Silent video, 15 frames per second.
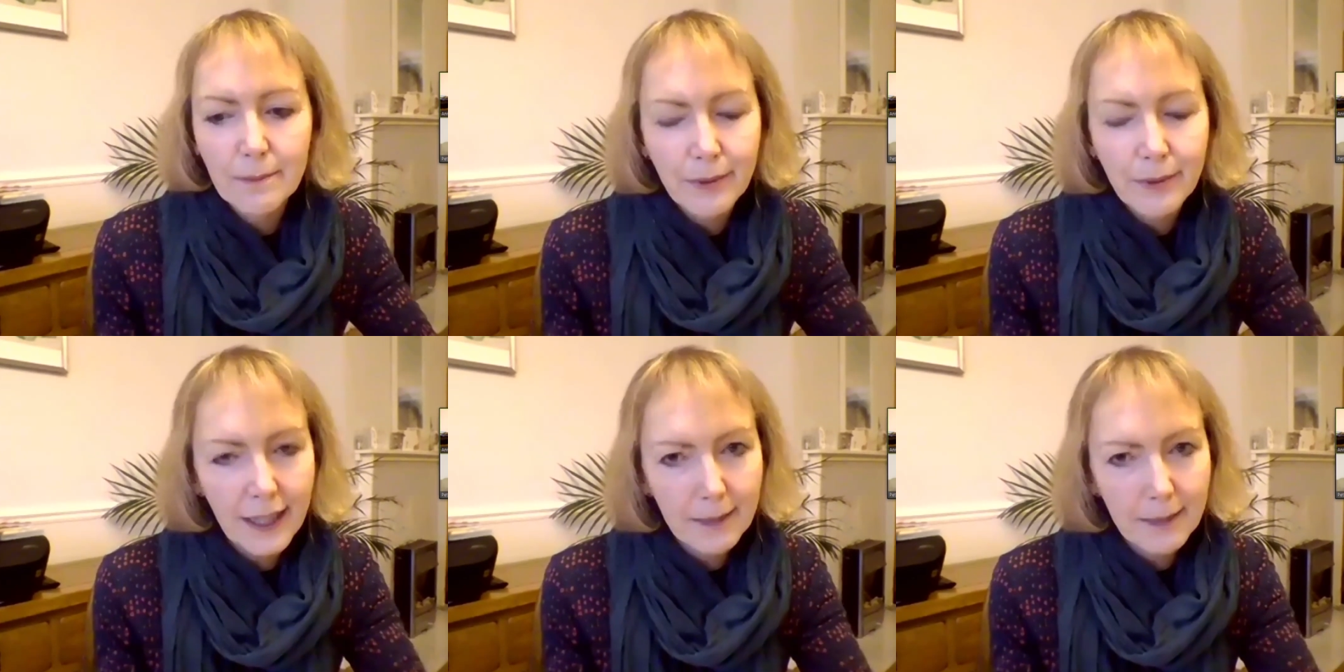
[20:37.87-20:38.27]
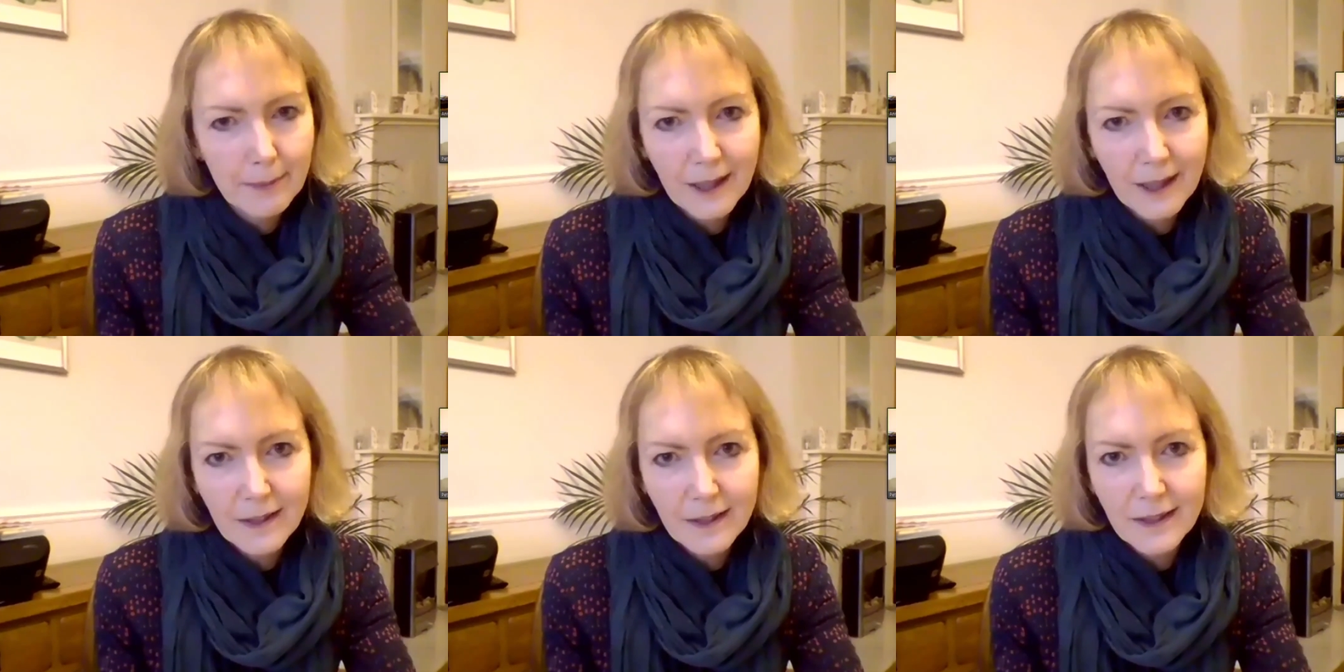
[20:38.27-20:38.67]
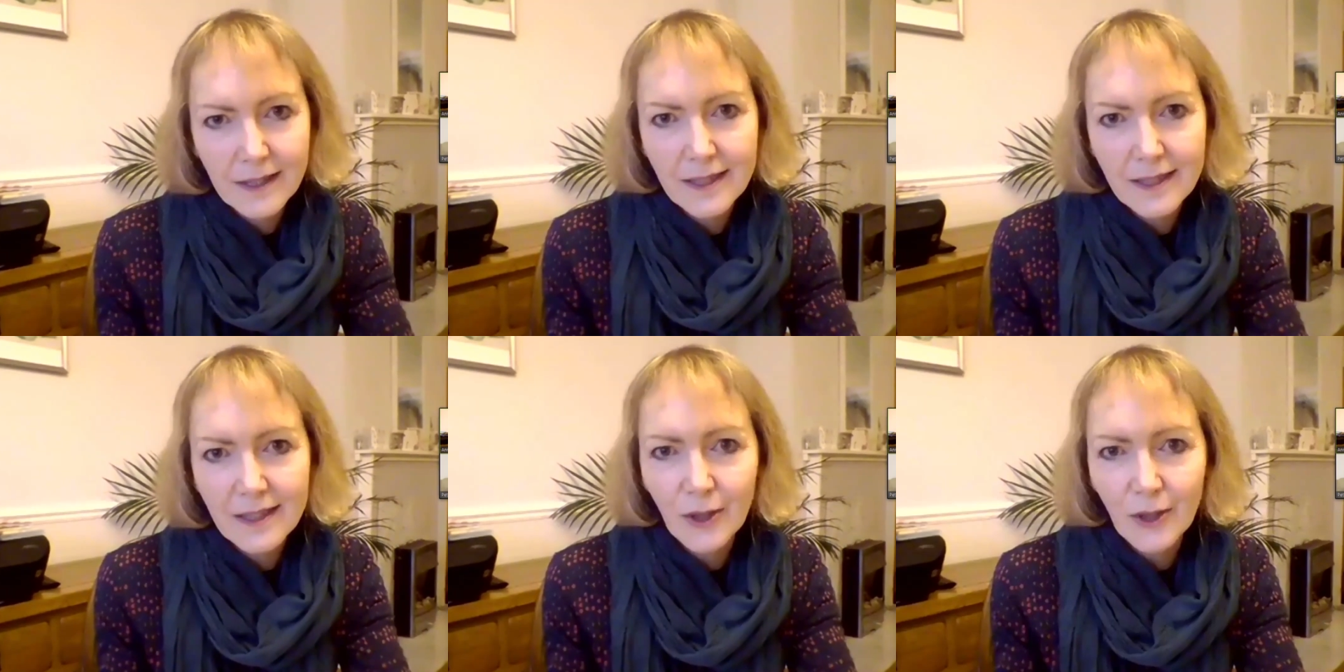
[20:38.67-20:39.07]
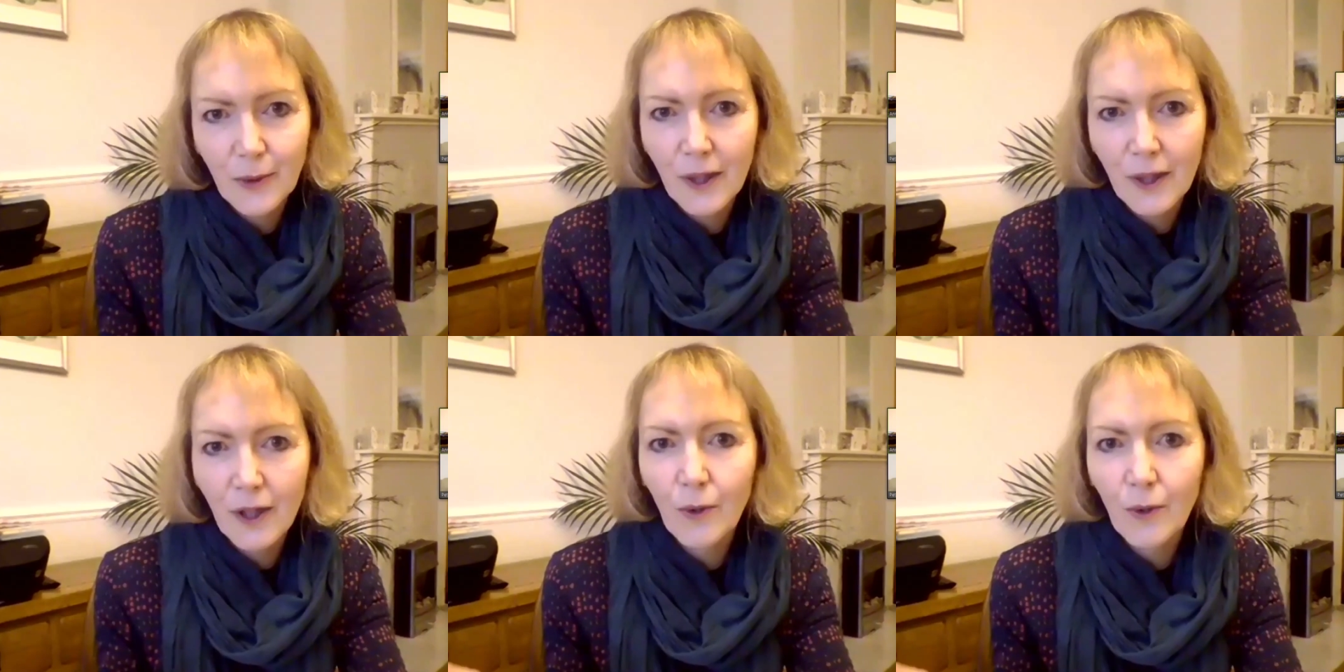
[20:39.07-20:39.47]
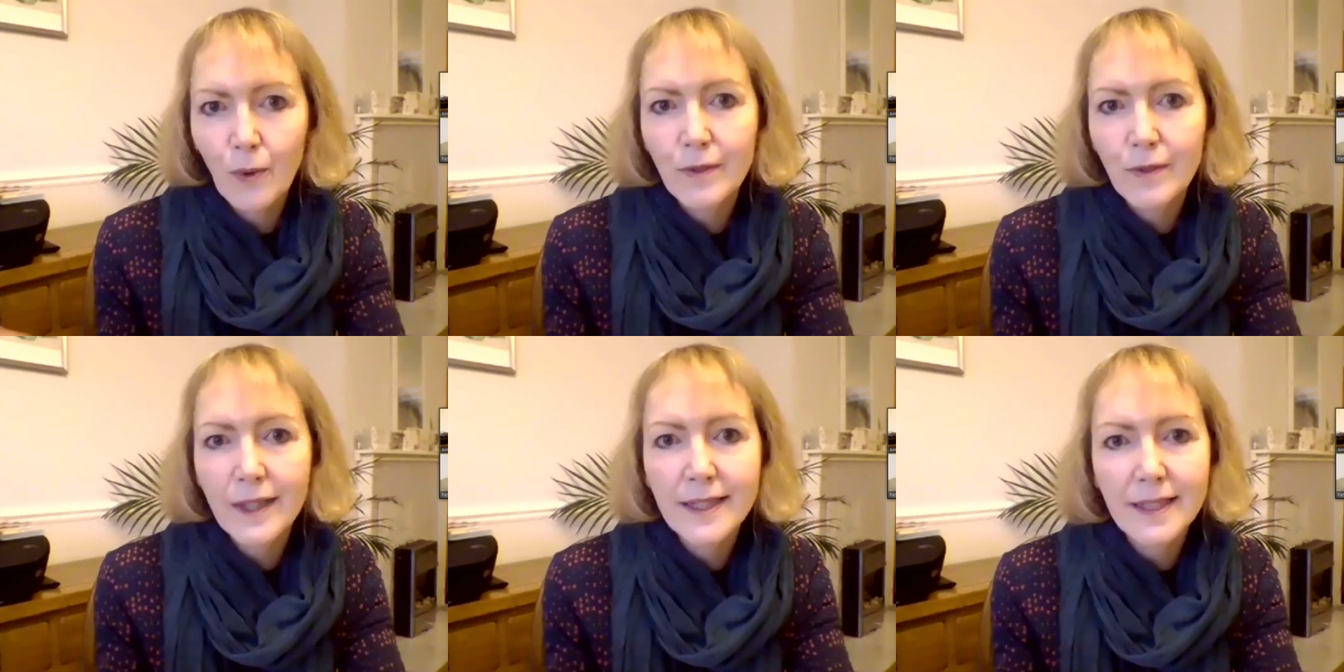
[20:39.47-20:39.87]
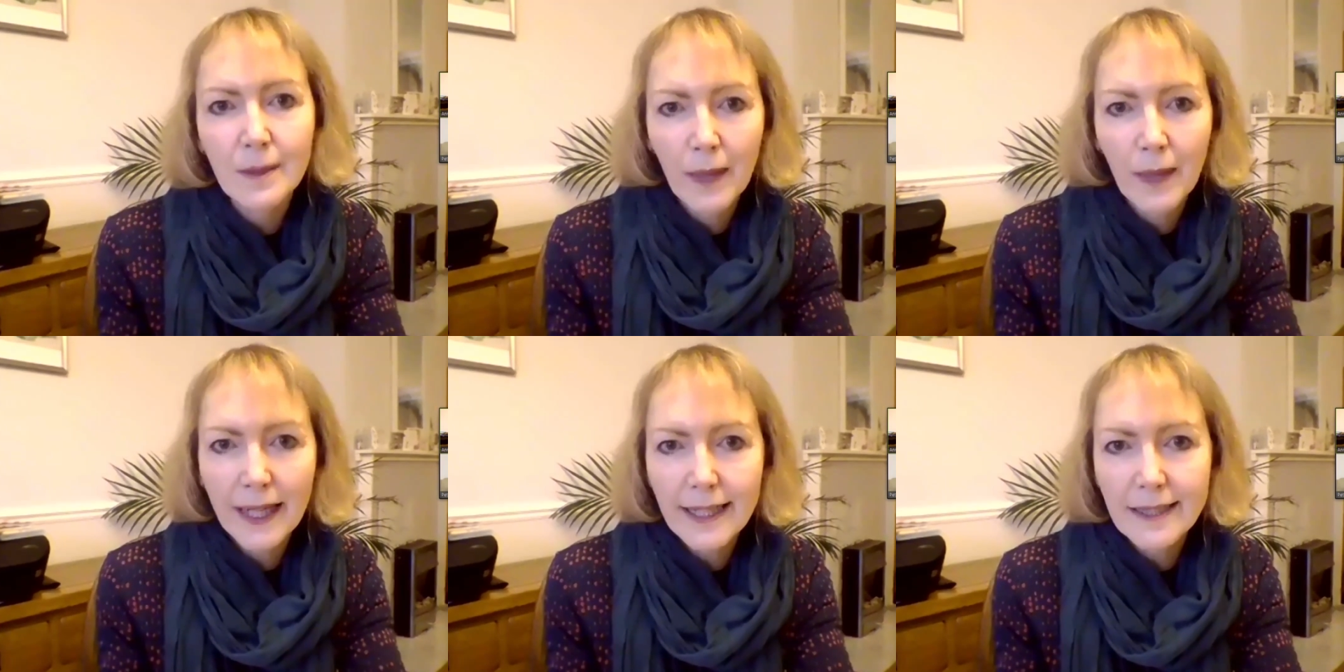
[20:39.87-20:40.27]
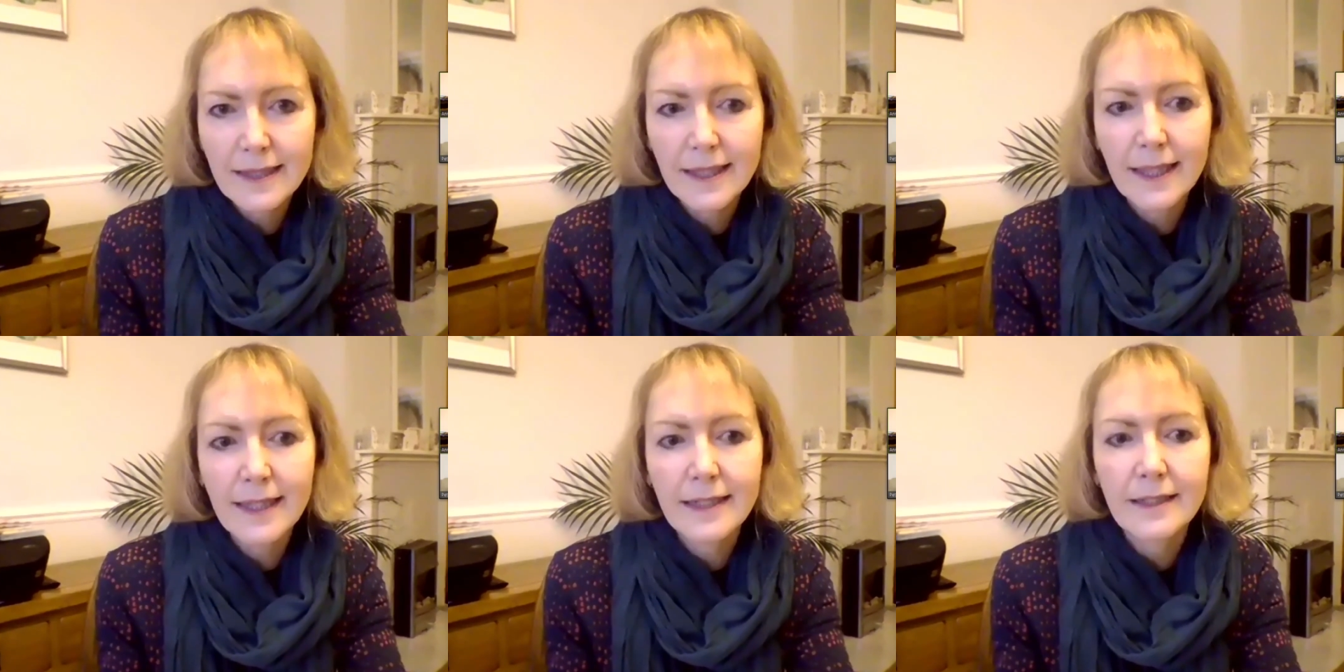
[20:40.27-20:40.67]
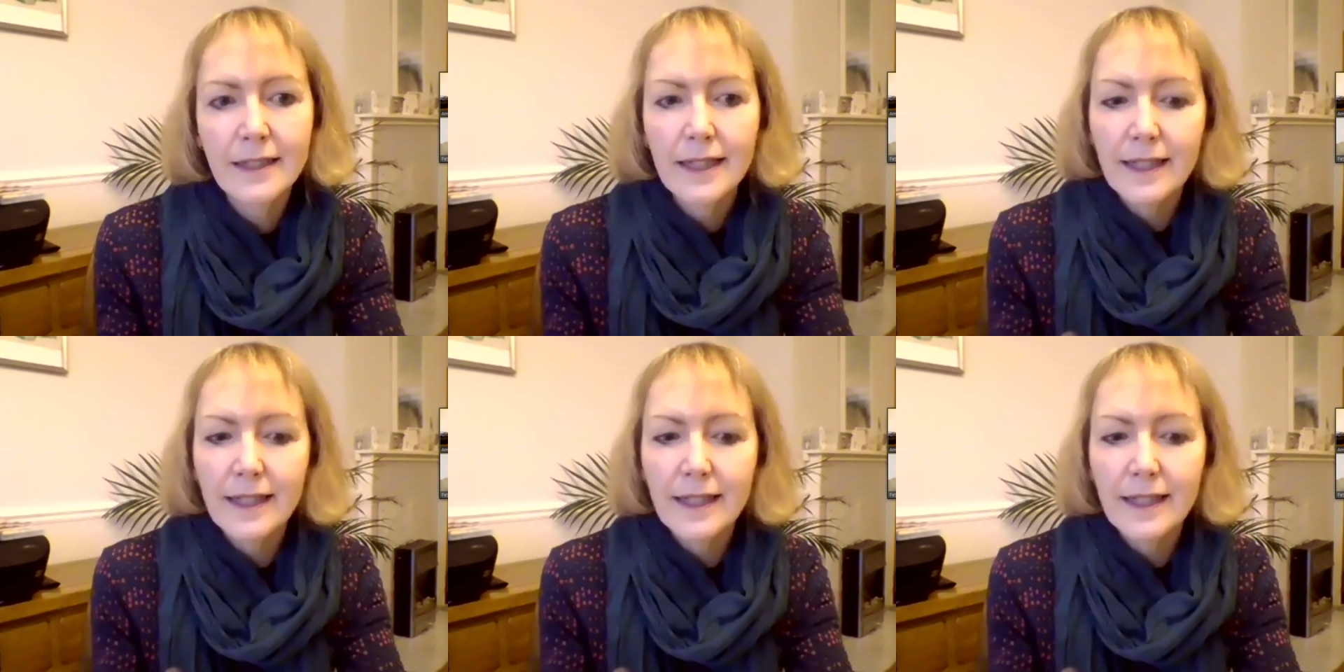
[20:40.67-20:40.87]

prayer partners who are already waiting